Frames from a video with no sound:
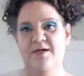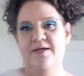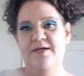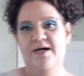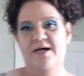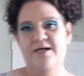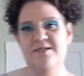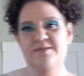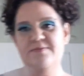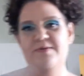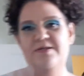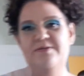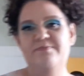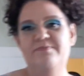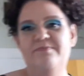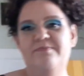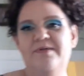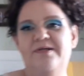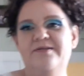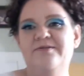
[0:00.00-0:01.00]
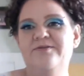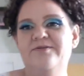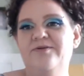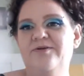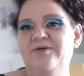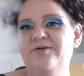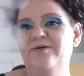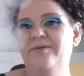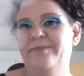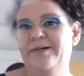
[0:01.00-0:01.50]
That's my little
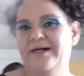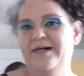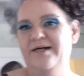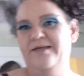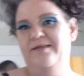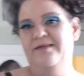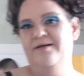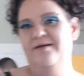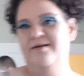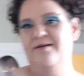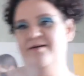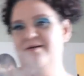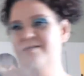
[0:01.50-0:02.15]
girl back there.